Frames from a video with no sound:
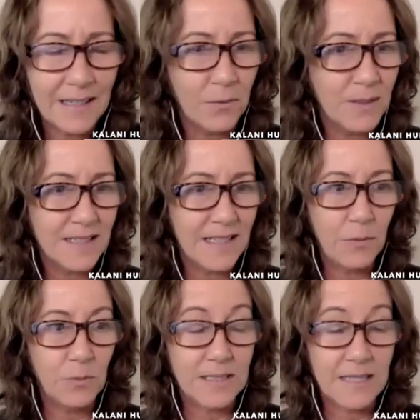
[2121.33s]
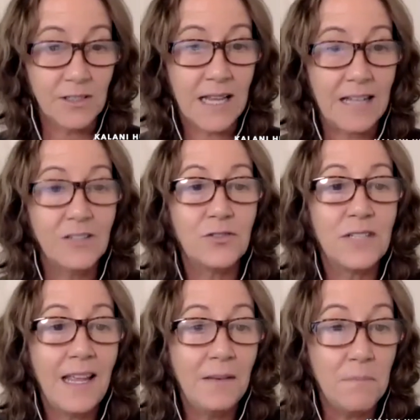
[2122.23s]
It was there to
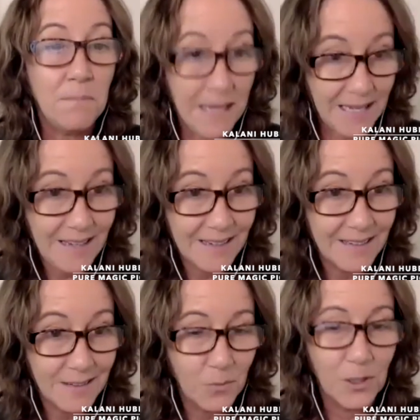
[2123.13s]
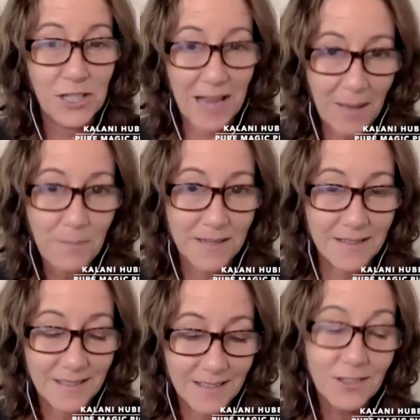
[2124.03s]
entertain me, which
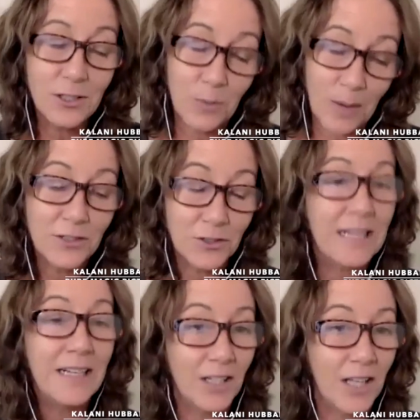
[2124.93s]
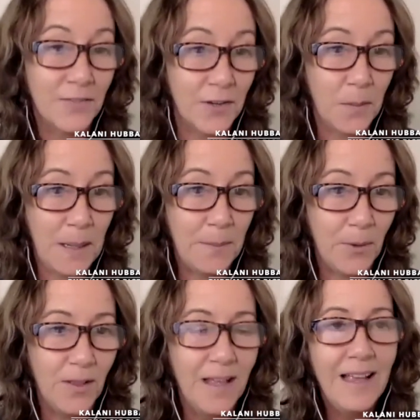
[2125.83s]
happened to entertain a lot of other
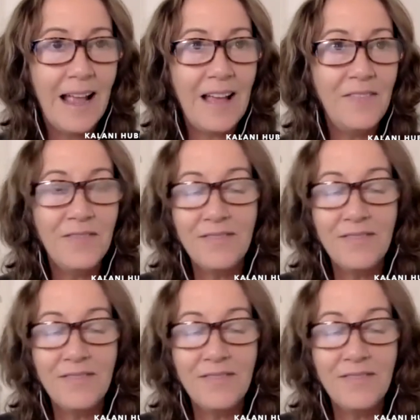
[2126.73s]
people. And